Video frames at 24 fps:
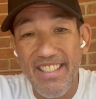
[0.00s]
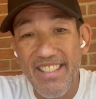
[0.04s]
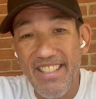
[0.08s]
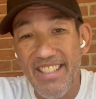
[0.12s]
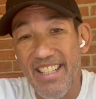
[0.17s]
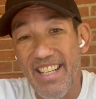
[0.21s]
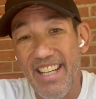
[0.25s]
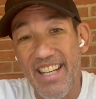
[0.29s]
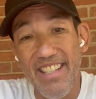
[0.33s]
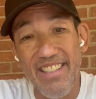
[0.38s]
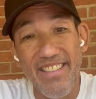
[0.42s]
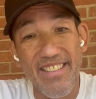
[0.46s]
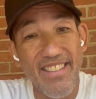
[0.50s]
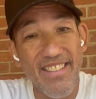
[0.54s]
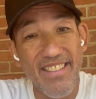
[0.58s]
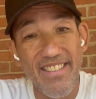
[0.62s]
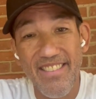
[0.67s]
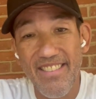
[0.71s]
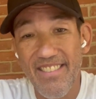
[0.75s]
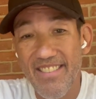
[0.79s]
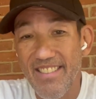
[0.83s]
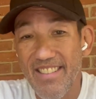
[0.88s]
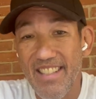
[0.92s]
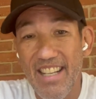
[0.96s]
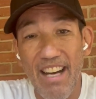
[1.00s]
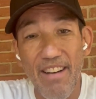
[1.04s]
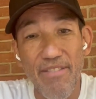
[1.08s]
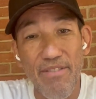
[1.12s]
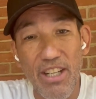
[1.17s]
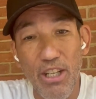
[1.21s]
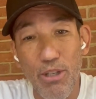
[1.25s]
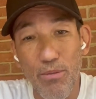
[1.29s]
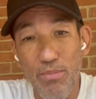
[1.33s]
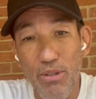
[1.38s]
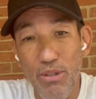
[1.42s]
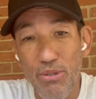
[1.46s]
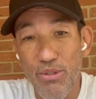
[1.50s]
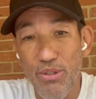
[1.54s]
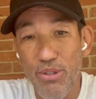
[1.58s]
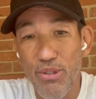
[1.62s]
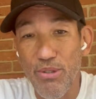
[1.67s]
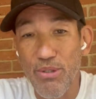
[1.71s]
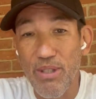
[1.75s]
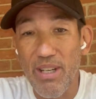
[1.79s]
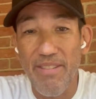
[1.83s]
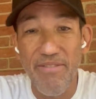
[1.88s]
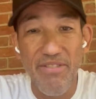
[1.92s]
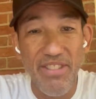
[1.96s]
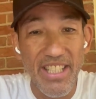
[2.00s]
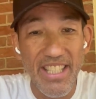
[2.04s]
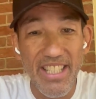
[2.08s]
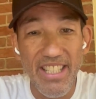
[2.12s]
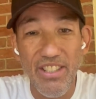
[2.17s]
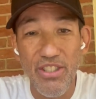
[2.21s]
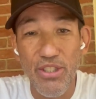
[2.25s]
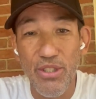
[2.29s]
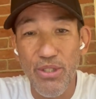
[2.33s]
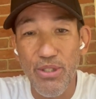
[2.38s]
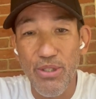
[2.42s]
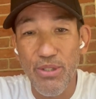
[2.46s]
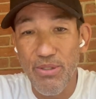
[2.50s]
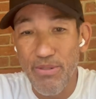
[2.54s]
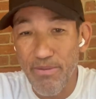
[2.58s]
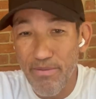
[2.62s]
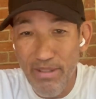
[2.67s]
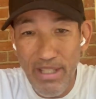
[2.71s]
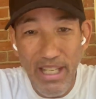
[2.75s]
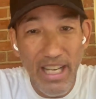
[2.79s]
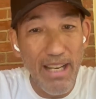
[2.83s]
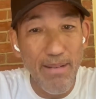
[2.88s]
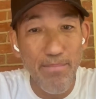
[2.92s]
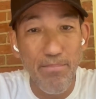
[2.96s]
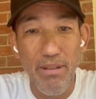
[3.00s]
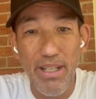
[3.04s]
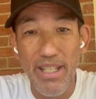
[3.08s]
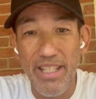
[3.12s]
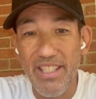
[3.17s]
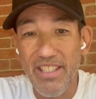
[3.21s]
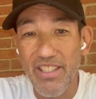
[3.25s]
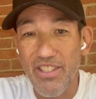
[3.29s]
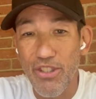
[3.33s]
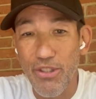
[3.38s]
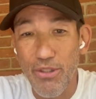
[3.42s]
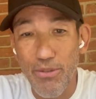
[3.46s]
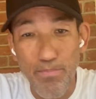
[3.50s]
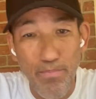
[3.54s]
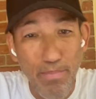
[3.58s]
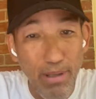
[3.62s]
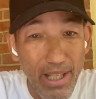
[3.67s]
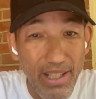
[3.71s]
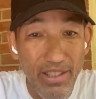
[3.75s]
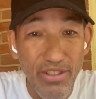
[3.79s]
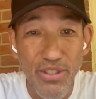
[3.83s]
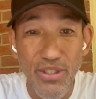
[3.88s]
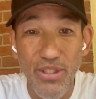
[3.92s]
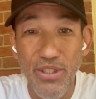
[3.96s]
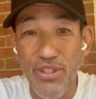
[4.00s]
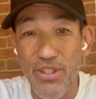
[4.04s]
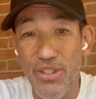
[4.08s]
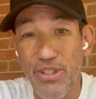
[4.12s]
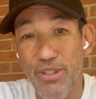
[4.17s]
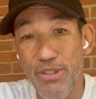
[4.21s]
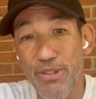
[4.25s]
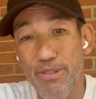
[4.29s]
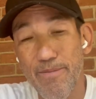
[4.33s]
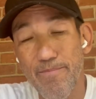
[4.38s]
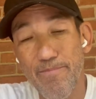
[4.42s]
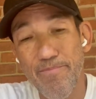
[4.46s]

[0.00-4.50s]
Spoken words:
Yes, I've elbowed you, I've kneed you, headbutted you, punched you.